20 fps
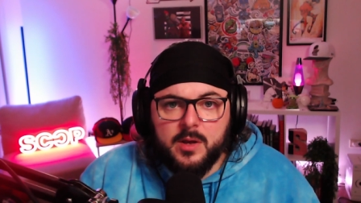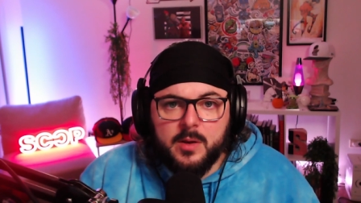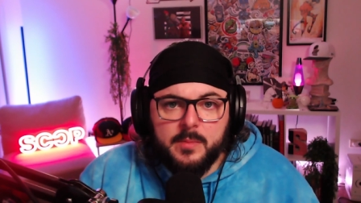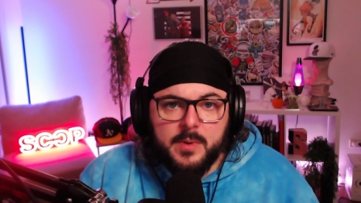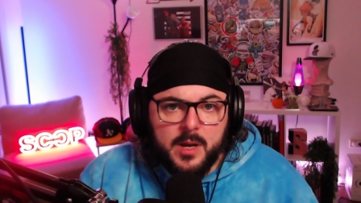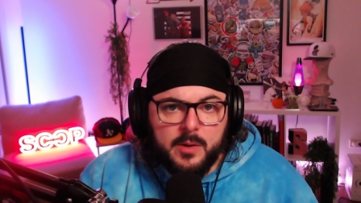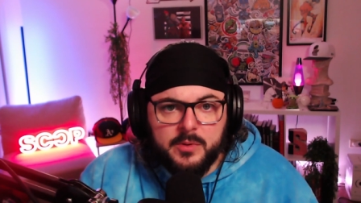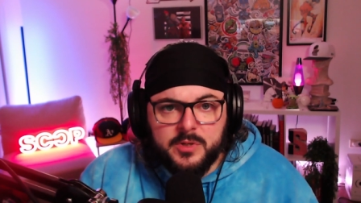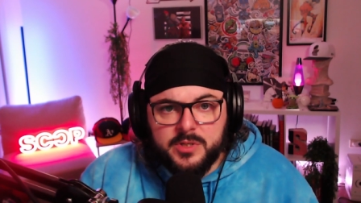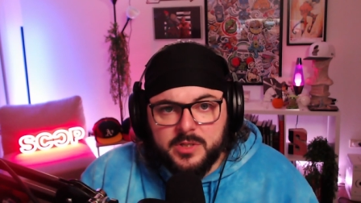
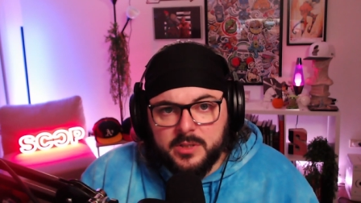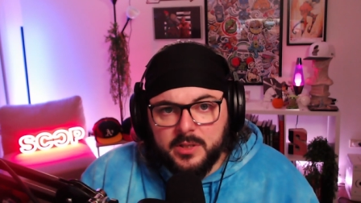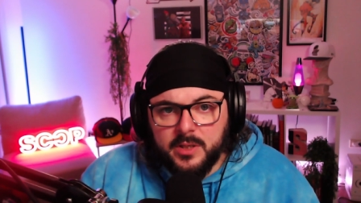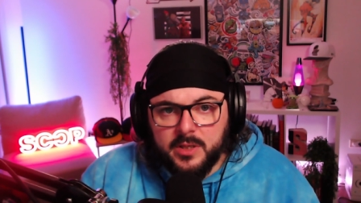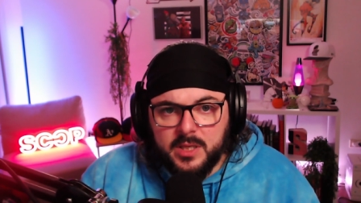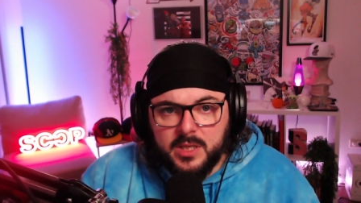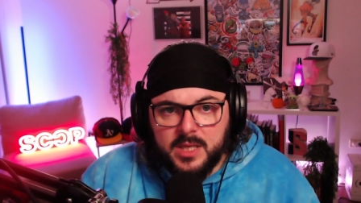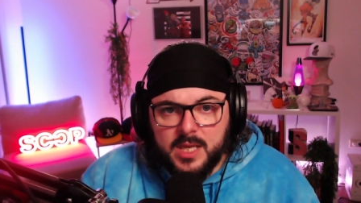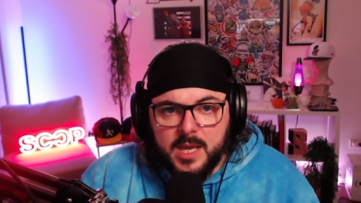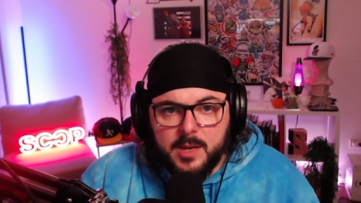about what you're
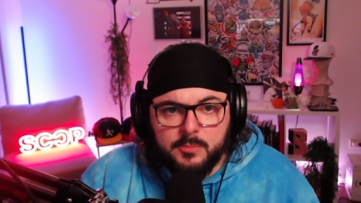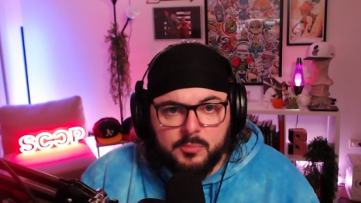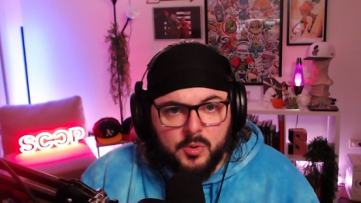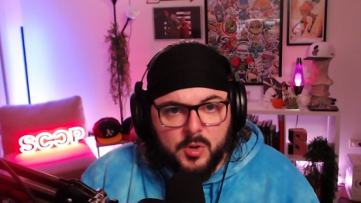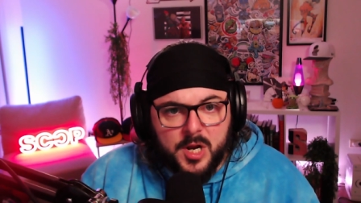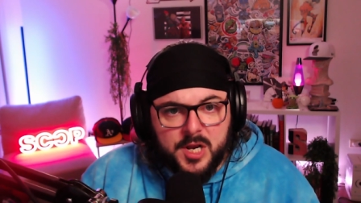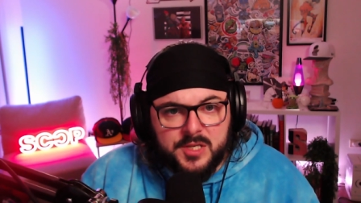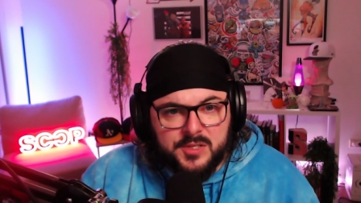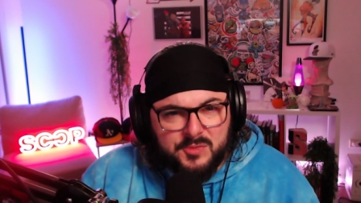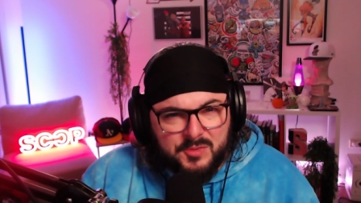looking at
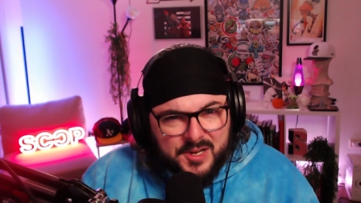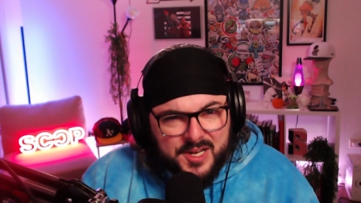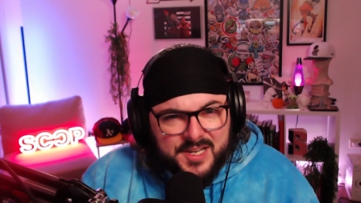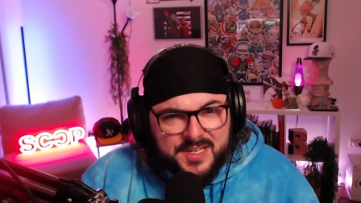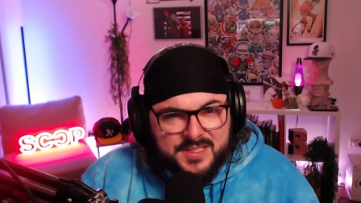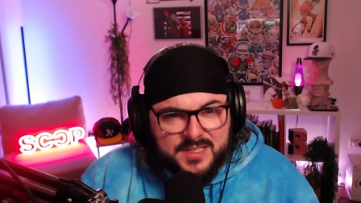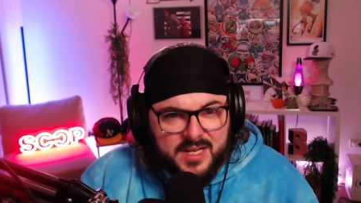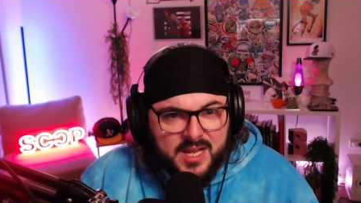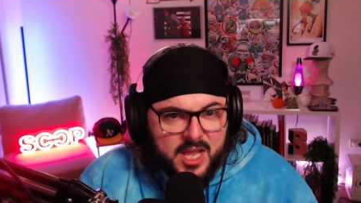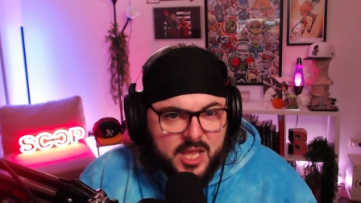price
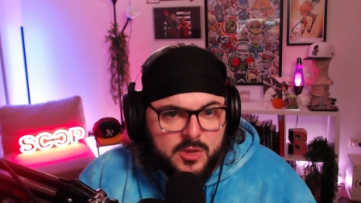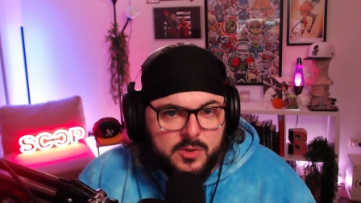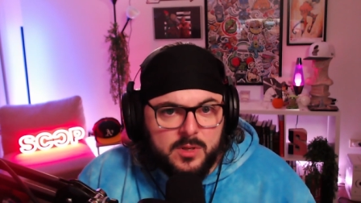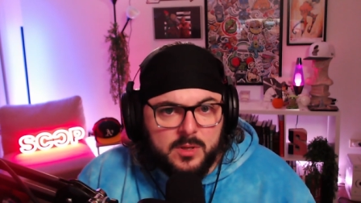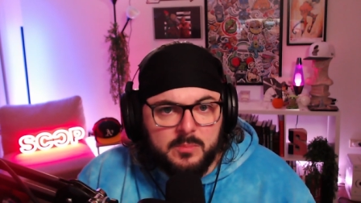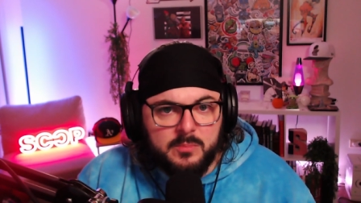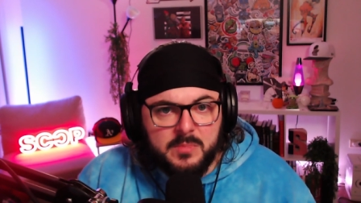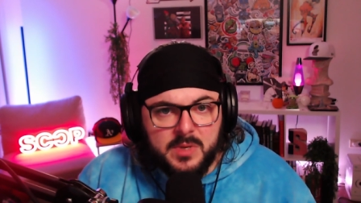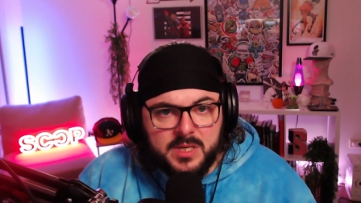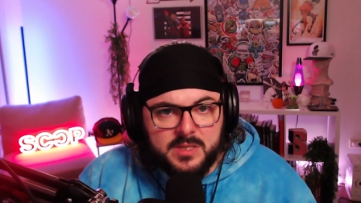wise and how you
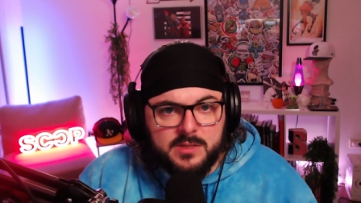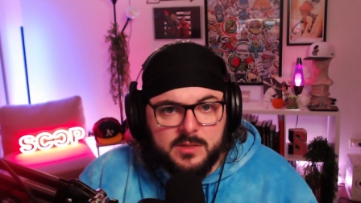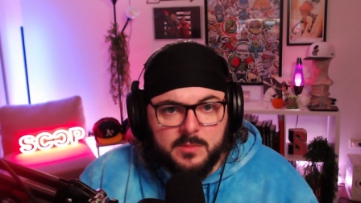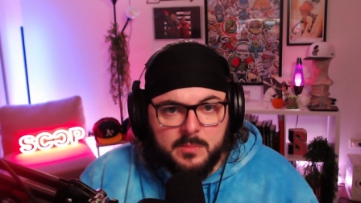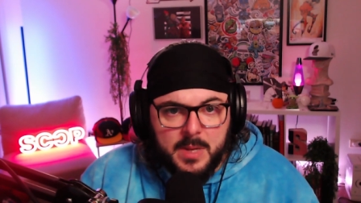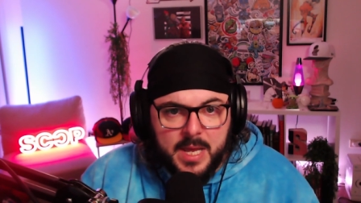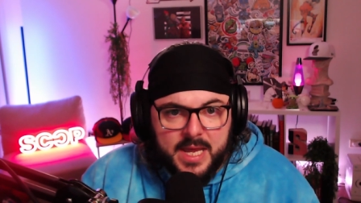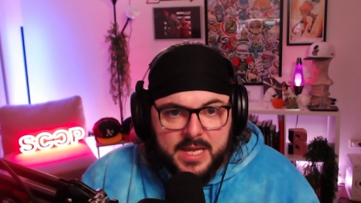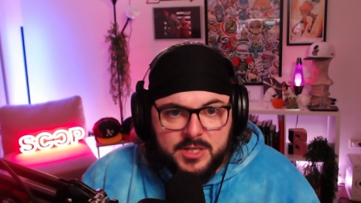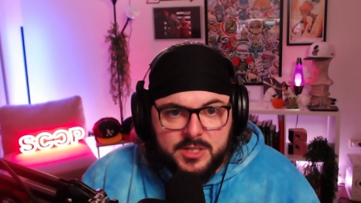can mix and
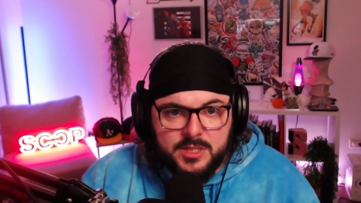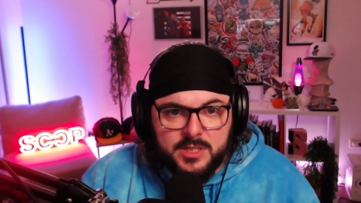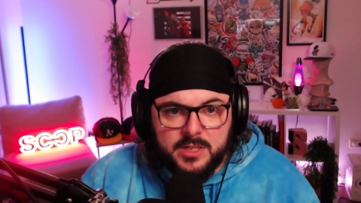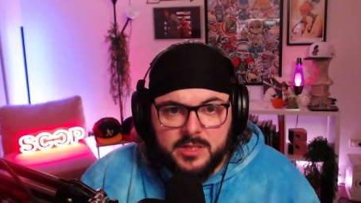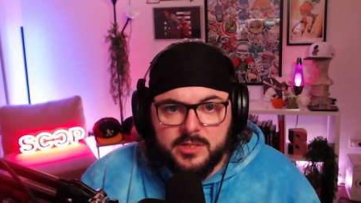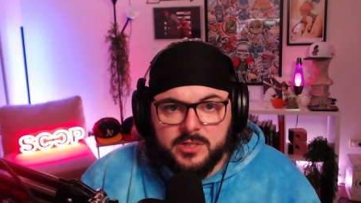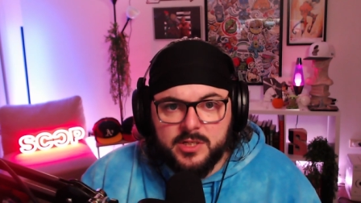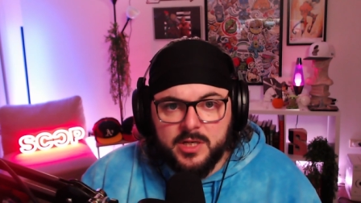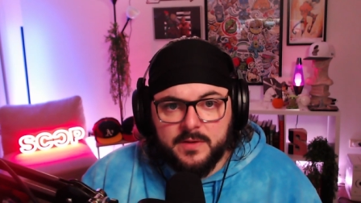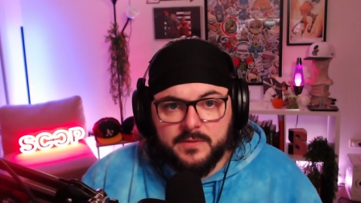match
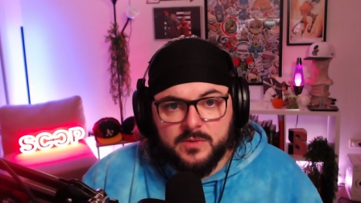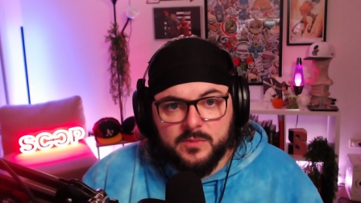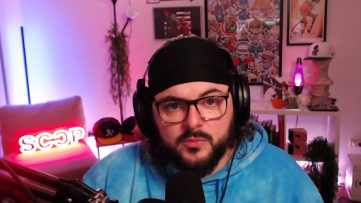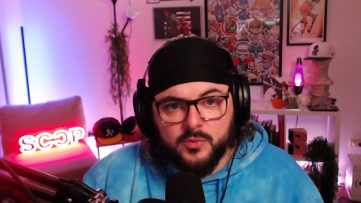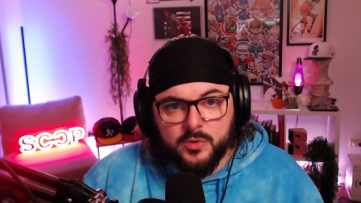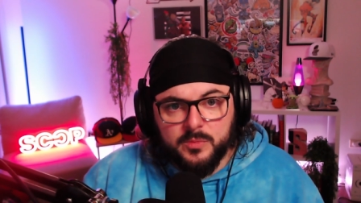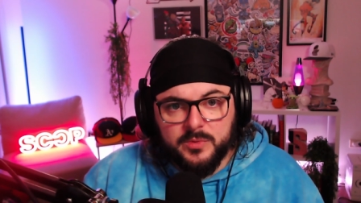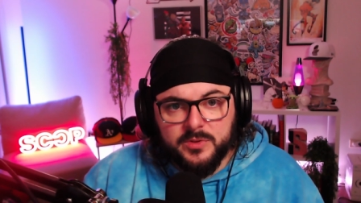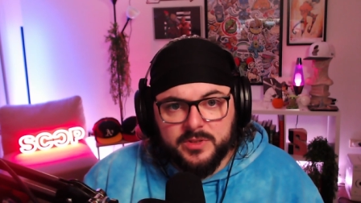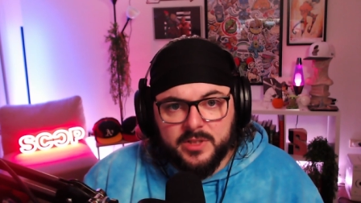and shave some
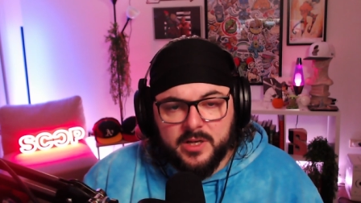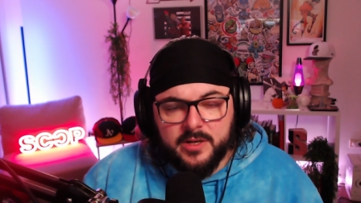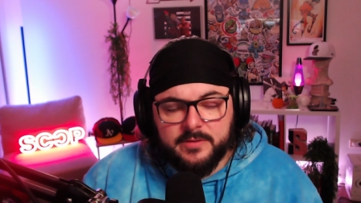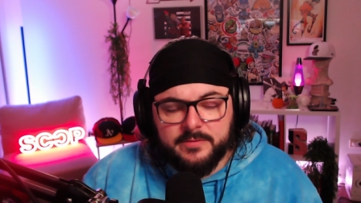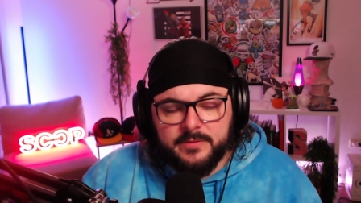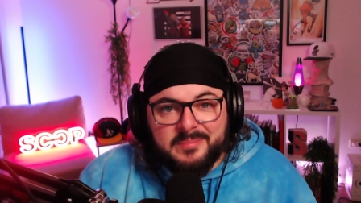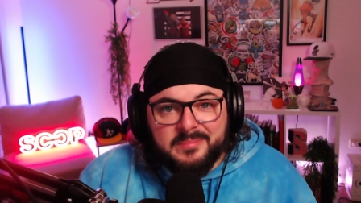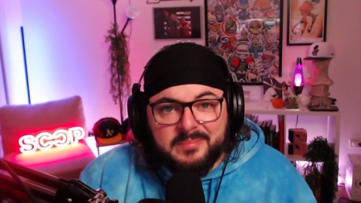rubles off.